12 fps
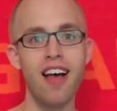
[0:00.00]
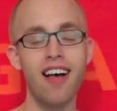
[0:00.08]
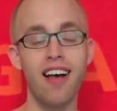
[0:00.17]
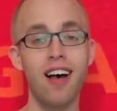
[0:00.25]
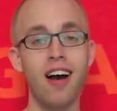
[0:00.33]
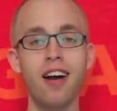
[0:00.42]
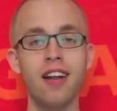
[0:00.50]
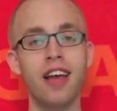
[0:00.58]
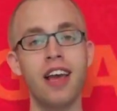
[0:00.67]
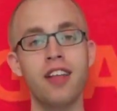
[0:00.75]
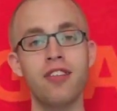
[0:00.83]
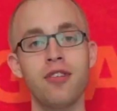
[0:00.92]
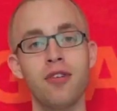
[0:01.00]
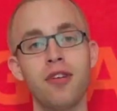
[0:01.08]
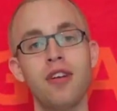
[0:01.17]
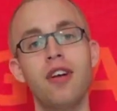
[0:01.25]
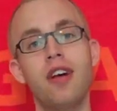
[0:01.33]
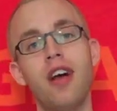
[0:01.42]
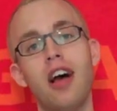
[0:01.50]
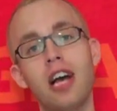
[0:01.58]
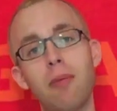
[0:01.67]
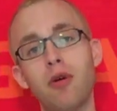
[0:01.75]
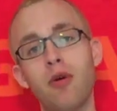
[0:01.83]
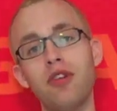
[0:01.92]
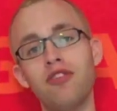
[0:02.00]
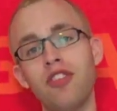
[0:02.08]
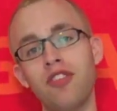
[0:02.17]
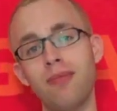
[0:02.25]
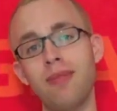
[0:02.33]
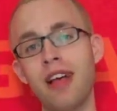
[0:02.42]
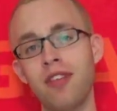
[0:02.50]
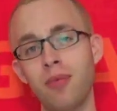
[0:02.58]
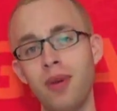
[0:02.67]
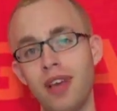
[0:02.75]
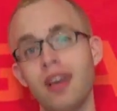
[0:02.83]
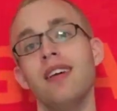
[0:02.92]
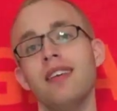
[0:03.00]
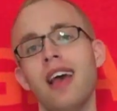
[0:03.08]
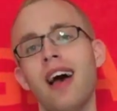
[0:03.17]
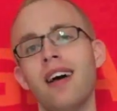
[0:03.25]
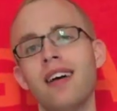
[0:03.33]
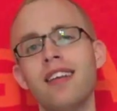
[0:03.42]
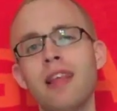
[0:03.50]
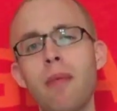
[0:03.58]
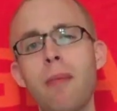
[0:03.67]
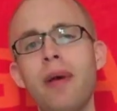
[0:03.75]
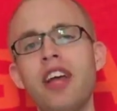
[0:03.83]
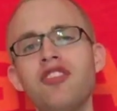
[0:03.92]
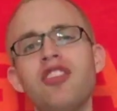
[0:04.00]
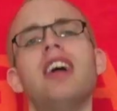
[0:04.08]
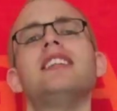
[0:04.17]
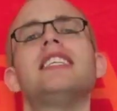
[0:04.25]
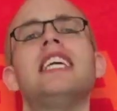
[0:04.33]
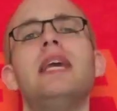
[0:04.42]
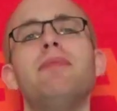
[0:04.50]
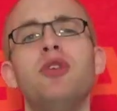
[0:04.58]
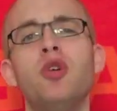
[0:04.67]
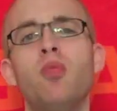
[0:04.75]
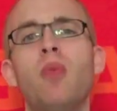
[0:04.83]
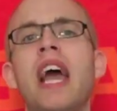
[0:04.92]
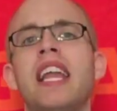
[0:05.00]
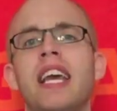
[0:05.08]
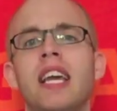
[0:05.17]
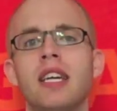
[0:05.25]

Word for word: I'm going to answer a couple questions from last week. Yeah, because I'm a bitch. I like to keep you waiting.